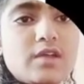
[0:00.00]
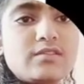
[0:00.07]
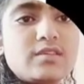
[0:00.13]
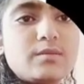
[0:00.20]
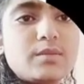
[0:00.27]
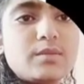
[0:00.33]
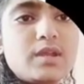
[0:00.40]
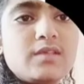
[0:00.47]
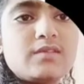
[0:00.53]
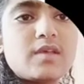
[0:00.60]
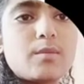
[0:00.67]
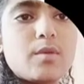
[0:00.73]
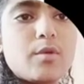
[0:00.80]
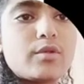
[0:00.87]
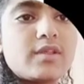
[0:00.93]
summaries
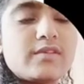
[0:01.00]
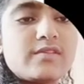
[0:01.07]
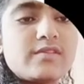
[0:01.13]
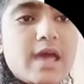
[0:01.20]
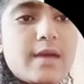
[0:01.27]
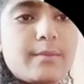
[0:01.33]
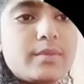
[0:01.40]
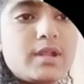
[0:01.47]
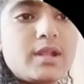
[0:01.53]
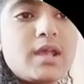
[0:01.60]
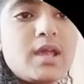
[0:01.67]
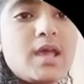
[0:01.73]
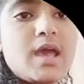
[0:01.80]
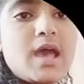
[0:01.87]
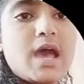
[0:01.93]
about the sample
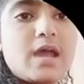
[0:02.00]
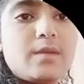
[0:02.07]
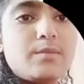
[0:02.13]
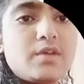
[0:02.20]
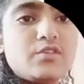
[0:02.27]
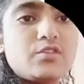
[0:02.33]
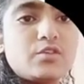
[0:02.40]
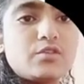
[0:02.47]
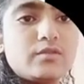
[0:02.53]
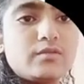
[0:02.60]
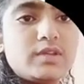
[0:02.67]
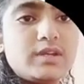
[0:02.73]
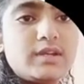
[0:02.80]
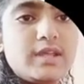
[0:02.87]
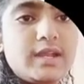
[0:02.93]
and measures of
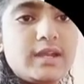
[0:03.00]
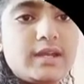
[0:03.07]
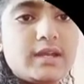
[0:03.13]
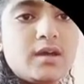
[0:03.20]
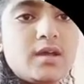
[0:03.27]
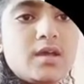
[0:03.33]
the data.